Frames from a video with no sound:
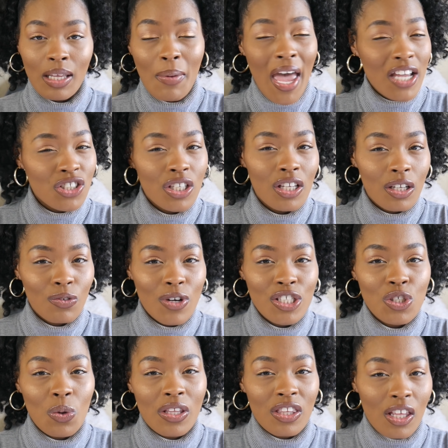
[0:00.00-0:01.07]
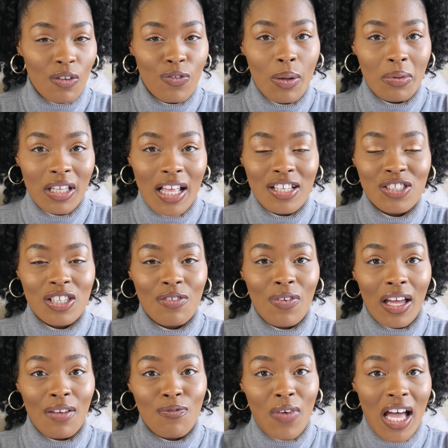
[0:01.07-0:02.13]
I'm actually going to run to another Family Dollar to see if
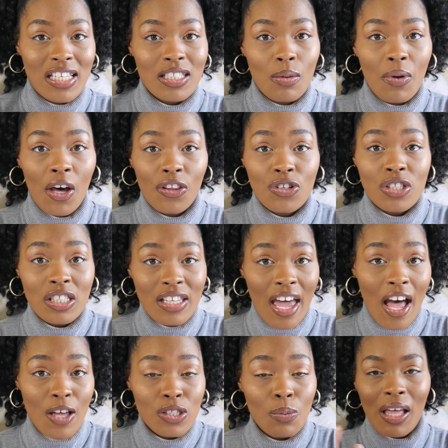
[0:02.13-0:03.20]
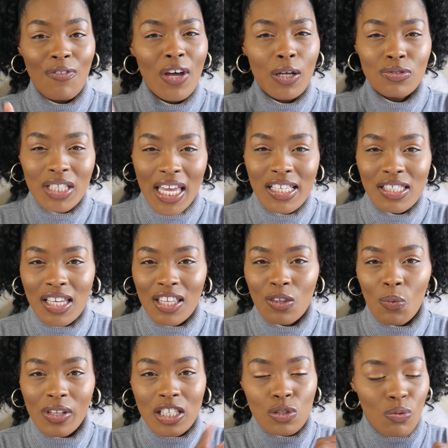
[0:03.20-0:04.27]
I can find some other styles. I found Dainty at the
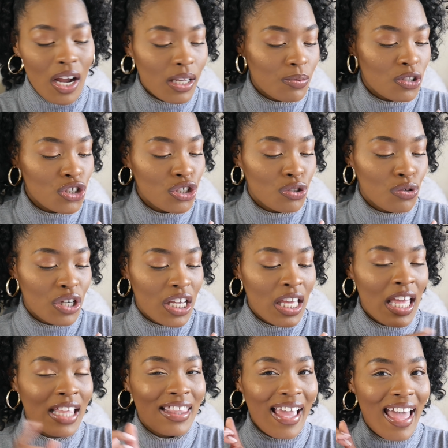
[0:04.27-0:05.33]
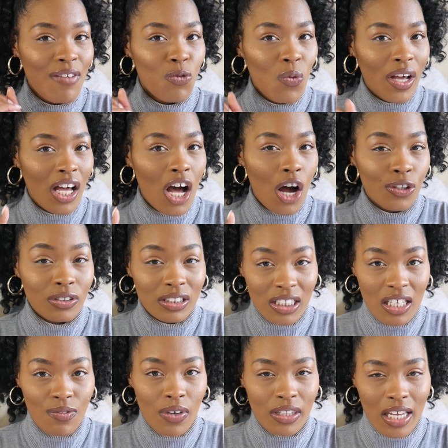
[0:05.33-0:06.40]
one that's right up the street. They have one called
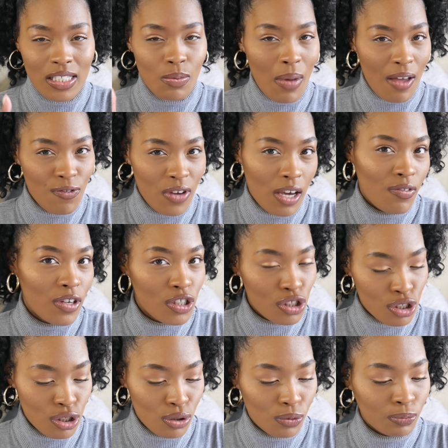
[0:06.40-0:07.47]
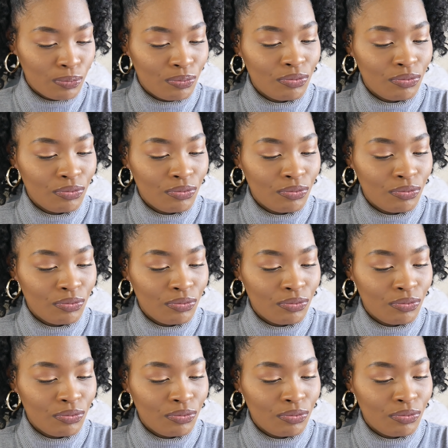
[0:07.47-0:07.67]
Diva. That's my favorite too.